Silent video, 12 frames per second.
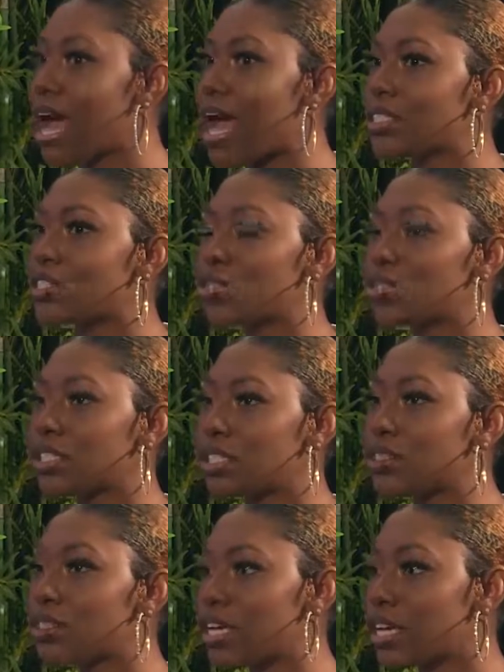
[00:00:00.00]
And so
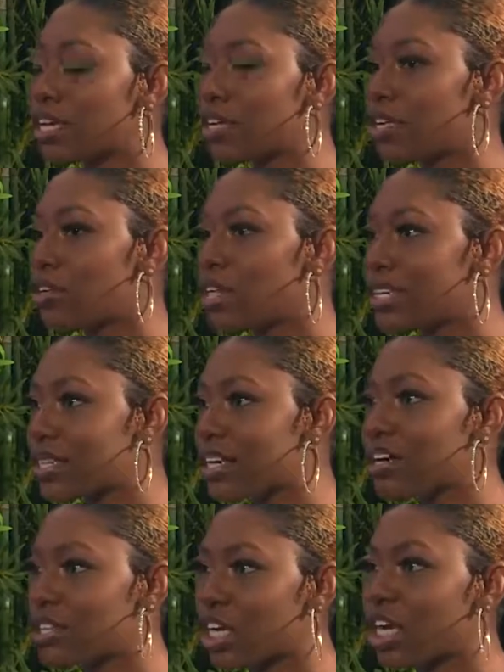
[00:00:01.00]
they say
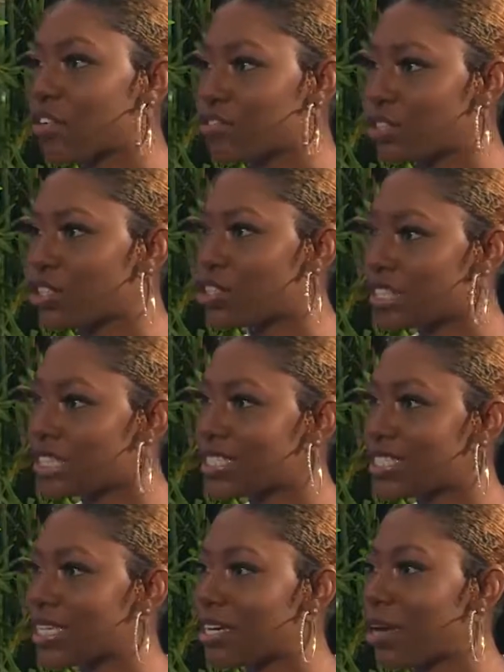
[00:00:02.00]
you're a jack of all
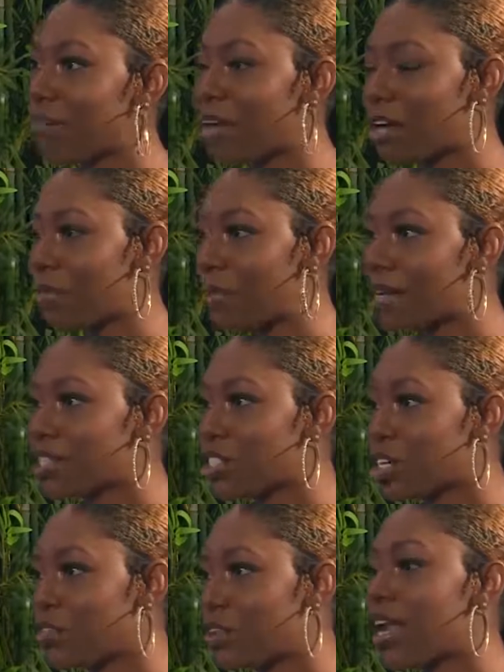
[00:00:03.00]
trades, but a
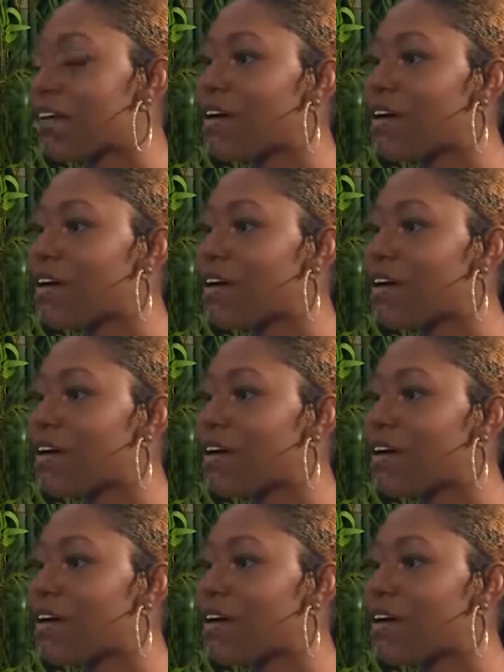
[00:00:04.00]
master of none.